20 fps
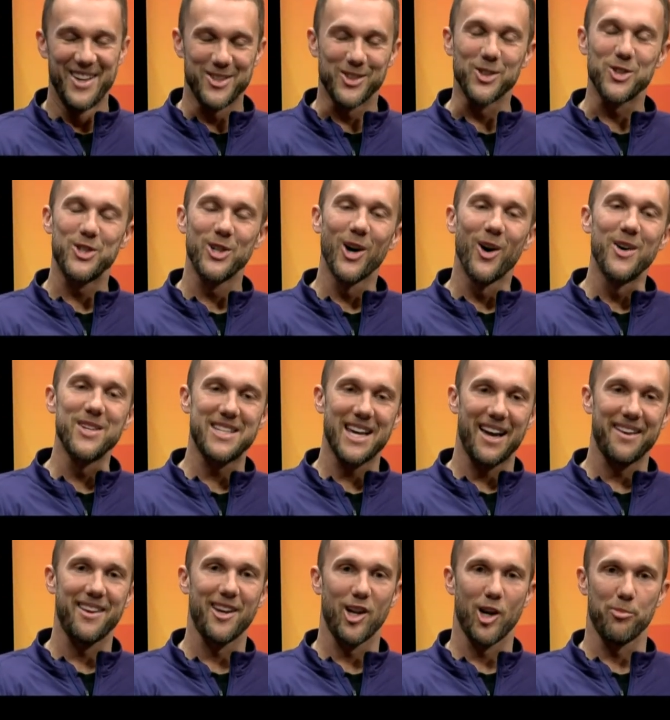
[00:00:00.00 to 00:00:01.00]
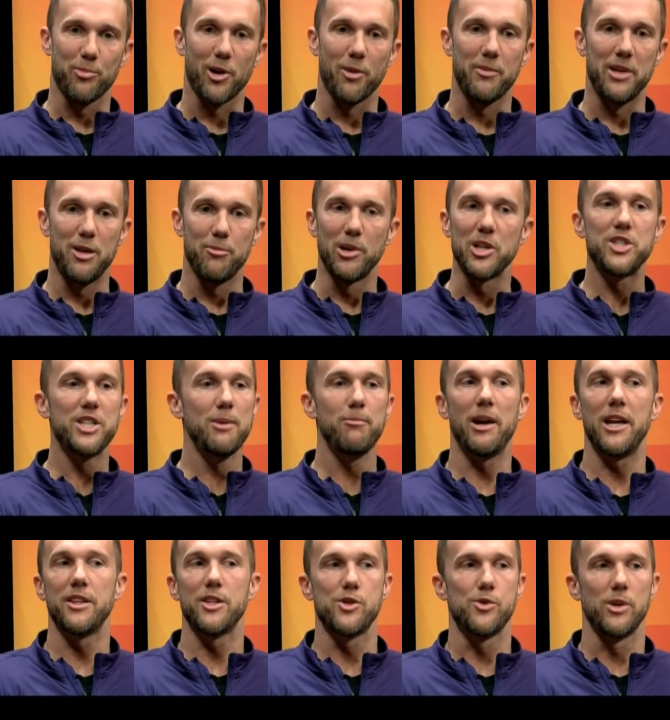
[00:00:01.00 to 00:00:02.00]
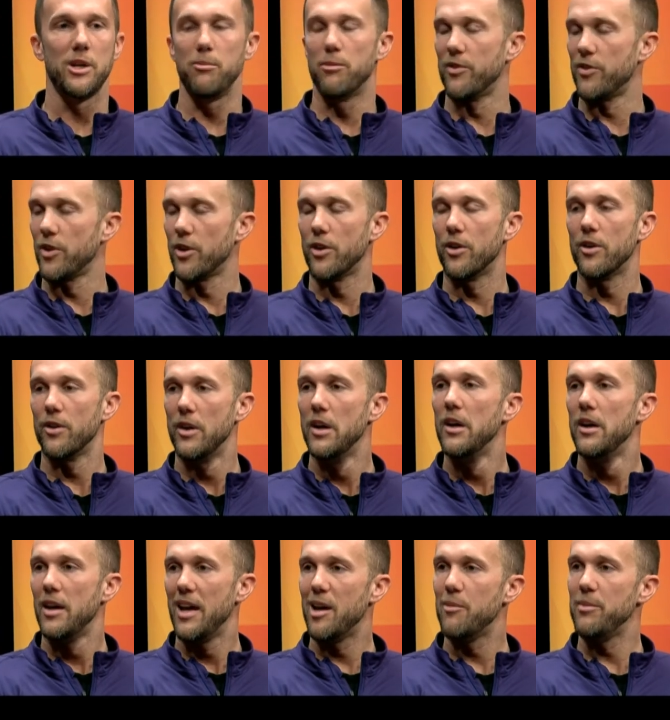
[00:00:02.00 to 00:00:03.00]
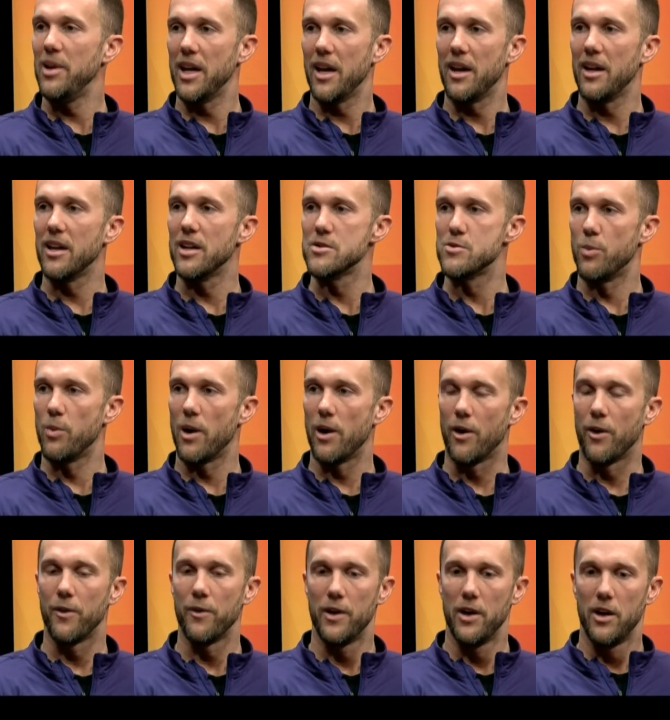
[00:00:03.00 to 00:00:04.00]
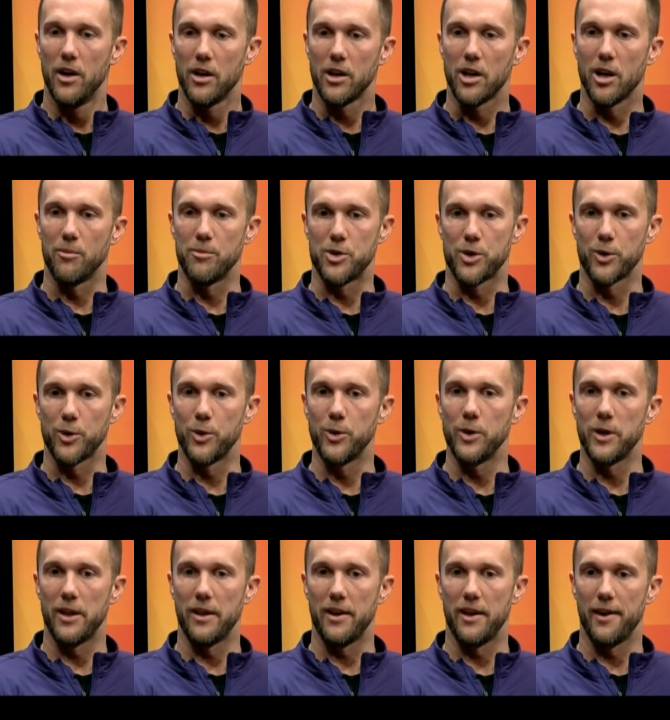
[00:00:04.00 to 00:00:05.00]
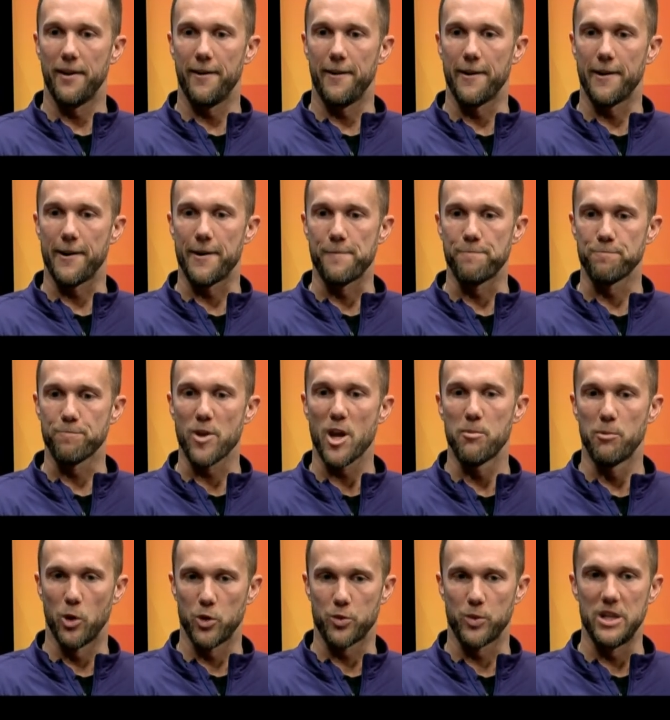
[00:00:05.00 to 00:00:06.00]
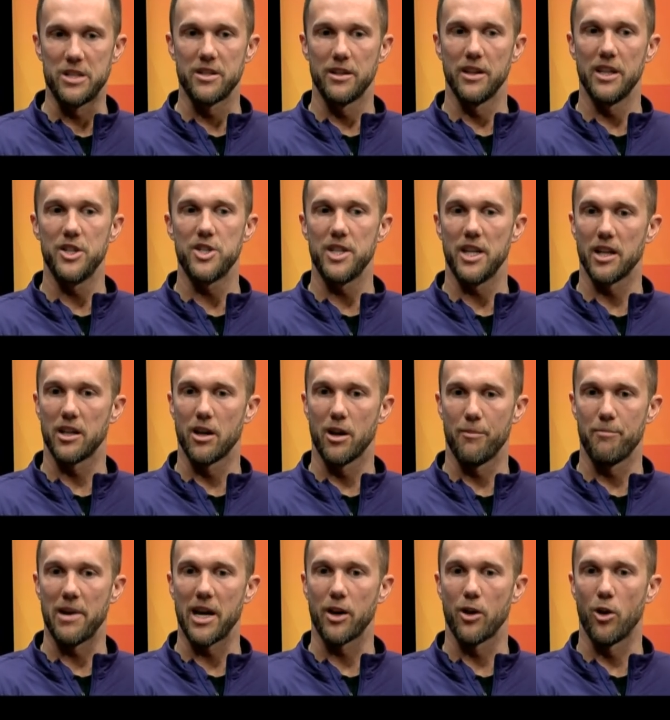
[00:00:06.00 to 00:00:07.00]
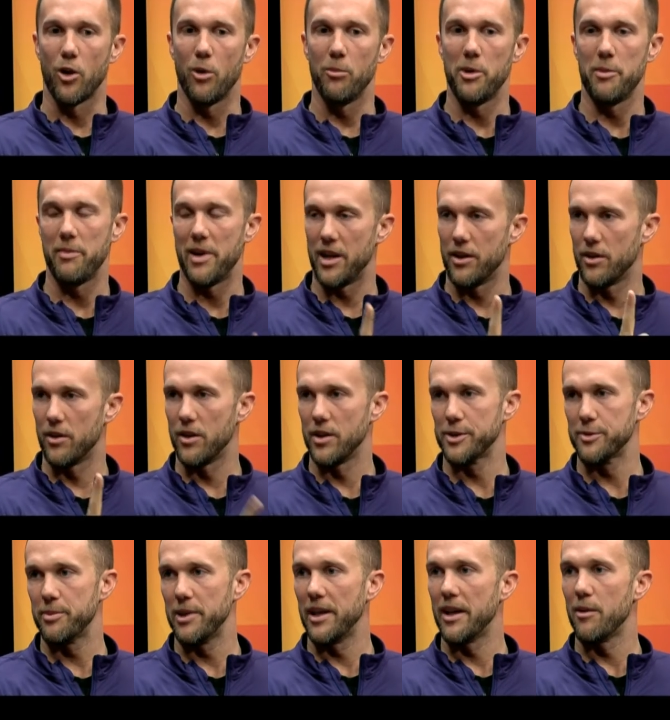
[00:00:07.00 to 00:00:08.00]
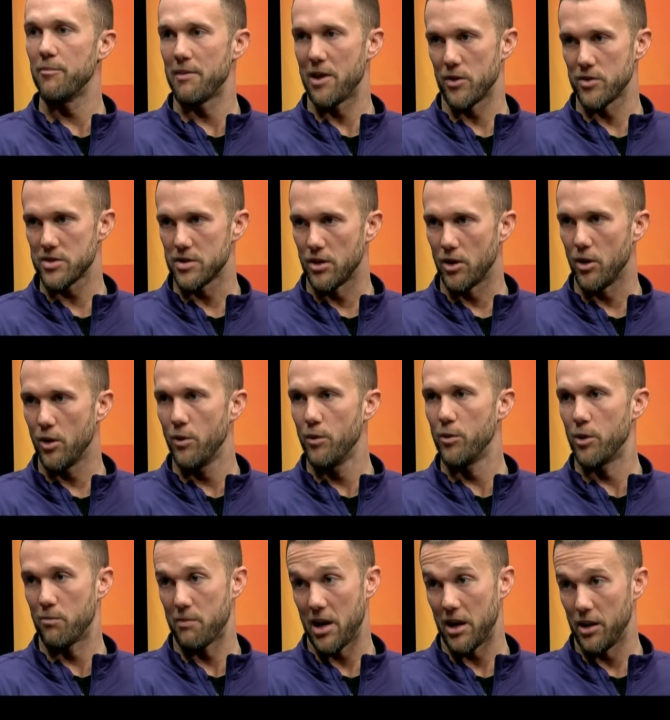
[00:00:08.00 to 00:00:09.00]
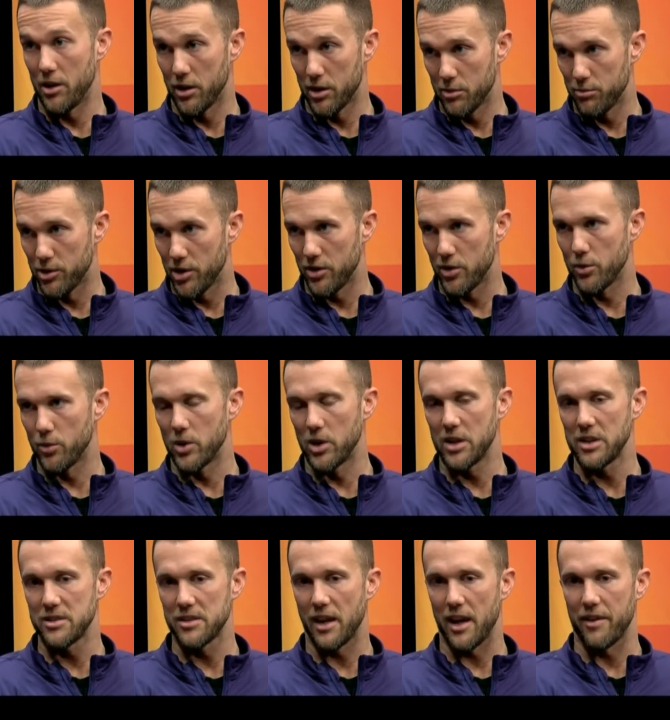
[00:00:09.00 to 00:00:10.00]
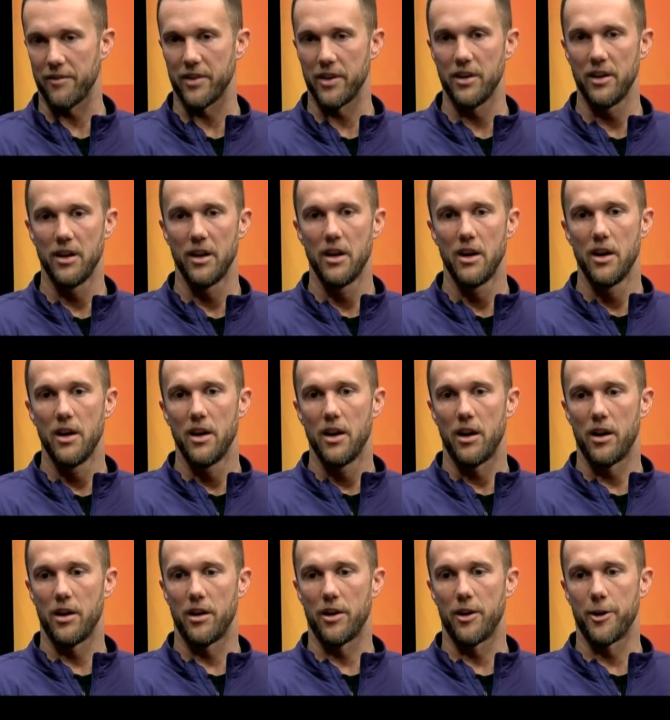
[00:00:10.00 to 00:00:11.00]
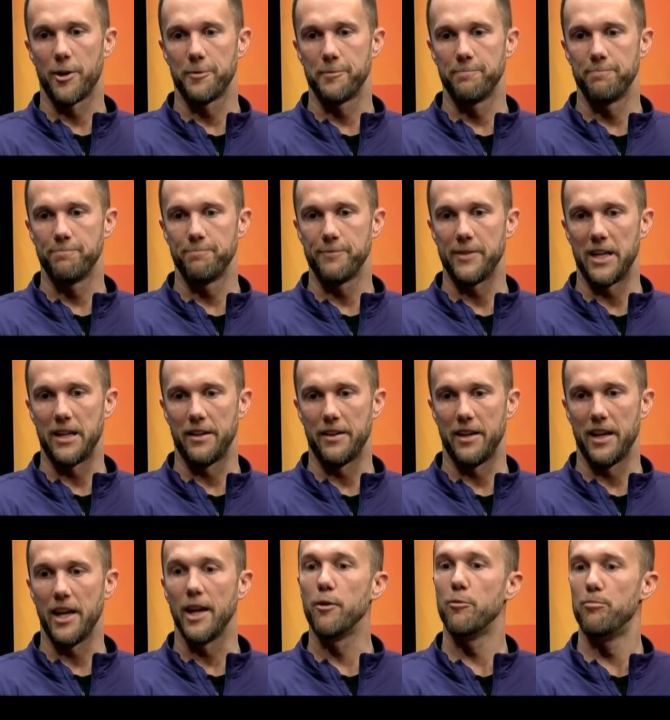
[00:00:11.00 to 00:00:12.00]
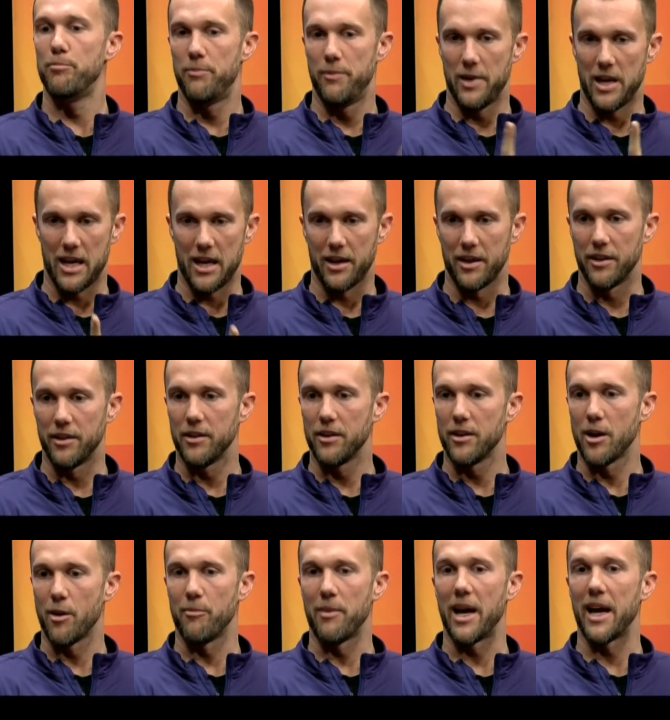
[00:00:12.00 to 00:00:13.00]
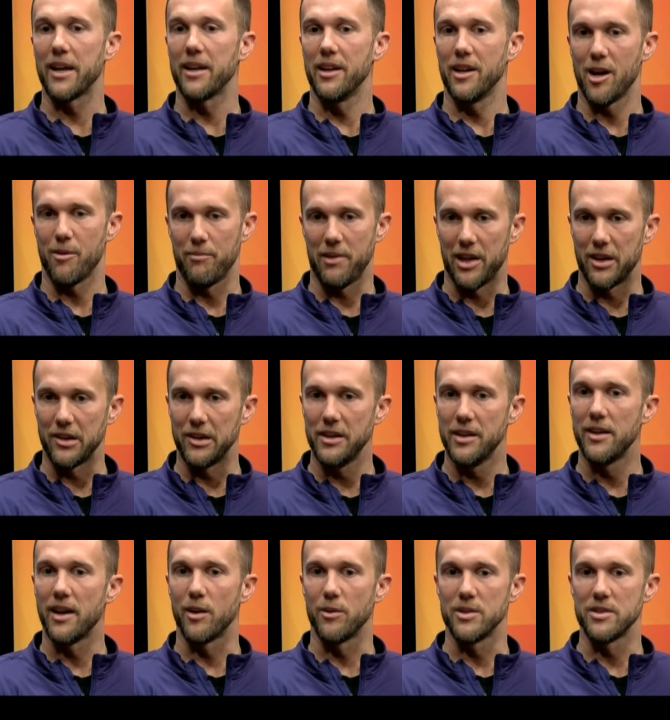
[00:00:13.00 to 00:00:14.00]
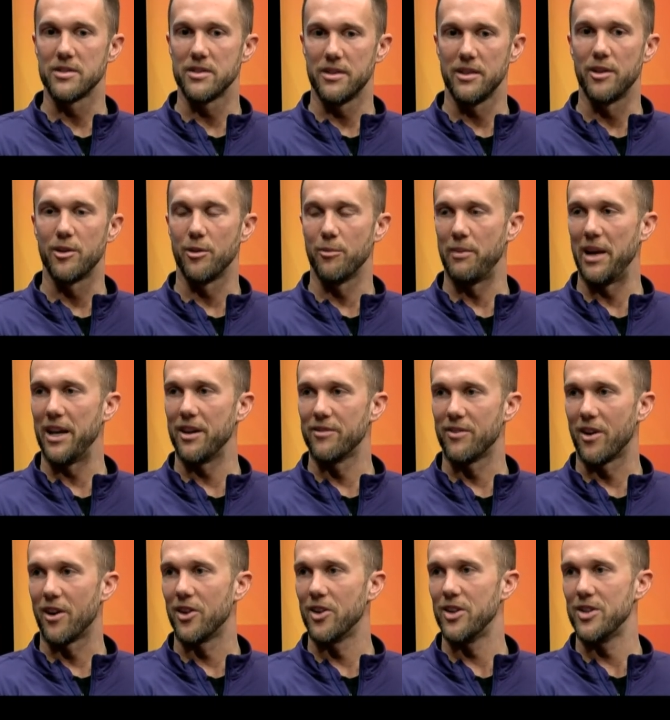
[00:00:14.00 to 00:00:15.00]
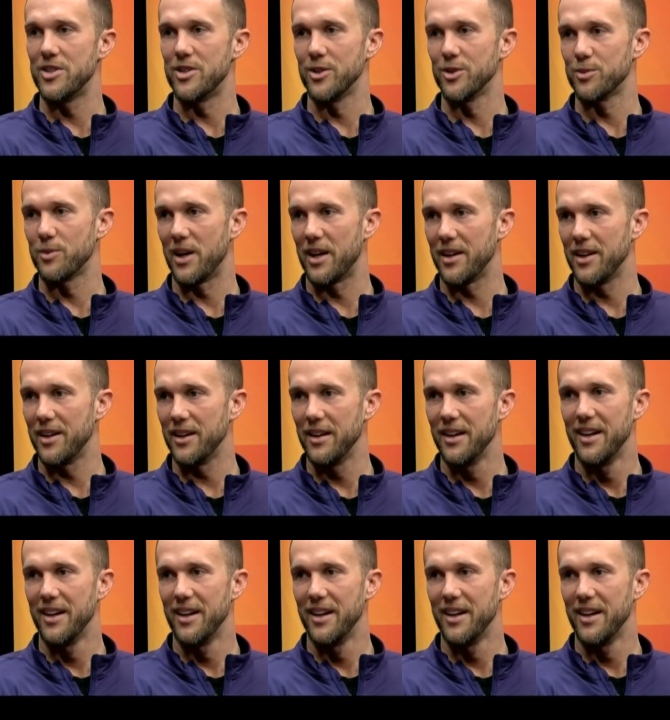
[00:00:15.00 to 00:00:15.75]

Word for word: So she always had that up on me. But she made the dream of her NBA as well yeah. come true. And then um, most recently, she had come back home and met her husband at Mount Snow, where my younger brother works, Kevin. Um, and they had come back and got married. I was, you know, maid of honor in Jill's wedding.